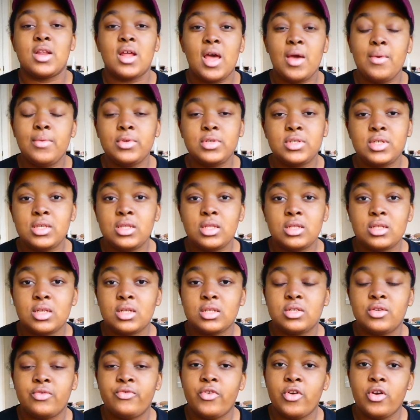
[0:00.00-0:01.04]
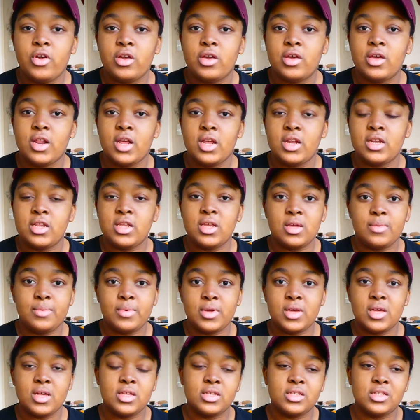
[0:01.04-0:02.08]
would say that that's a very good idea,
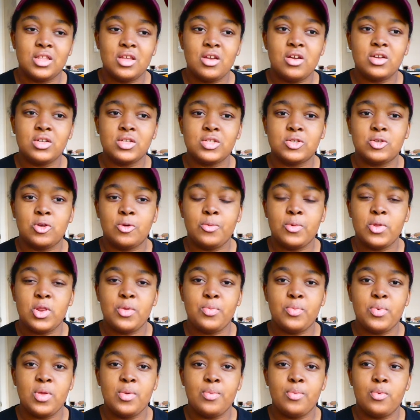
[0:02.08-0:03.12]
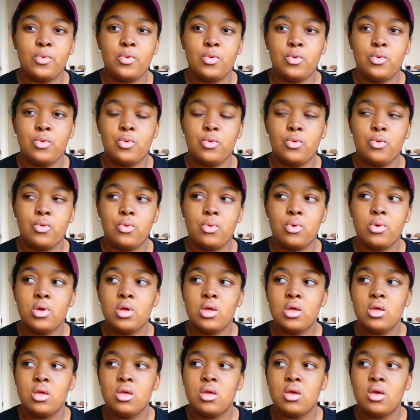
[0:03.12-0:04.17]
because there are so many people who,
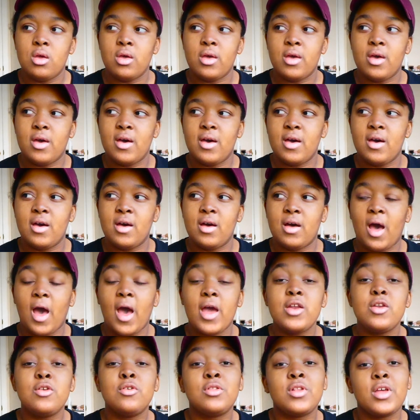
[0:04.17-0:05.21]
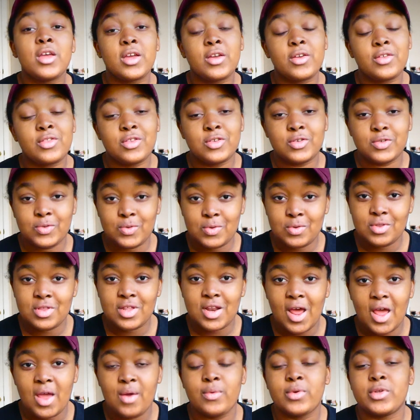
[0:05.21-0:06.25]
I know, like the school that
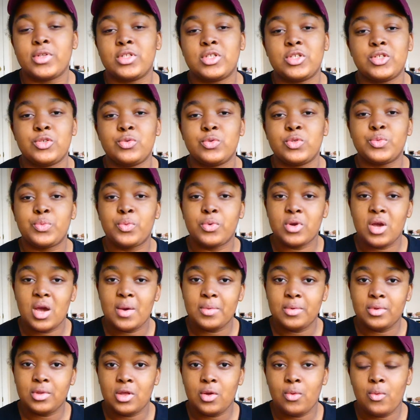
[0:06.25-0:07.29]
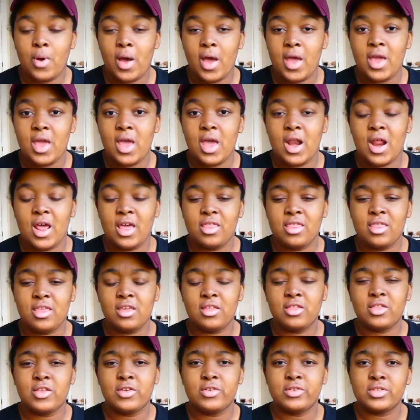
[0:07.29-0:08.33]
I went to was predominantly white, and I
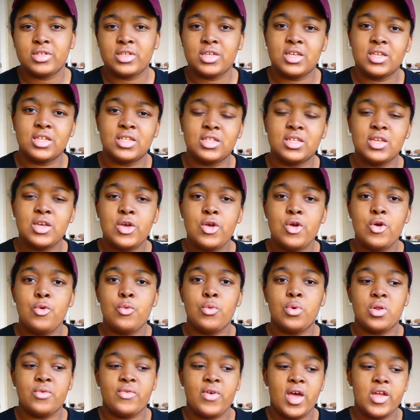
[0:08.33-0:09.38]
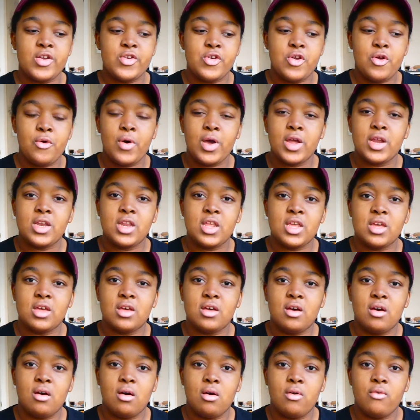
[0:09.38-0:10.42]
think those kids would have had no
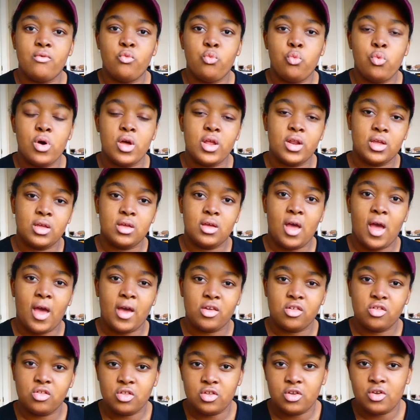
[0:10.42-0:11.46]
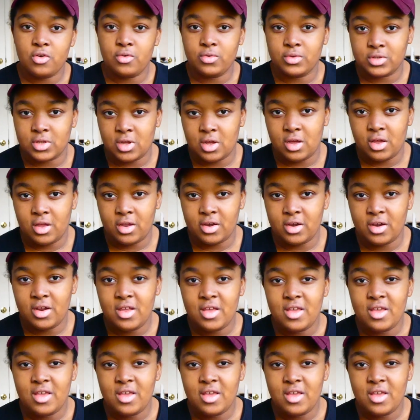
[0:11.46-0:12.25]
idea of what actually goes on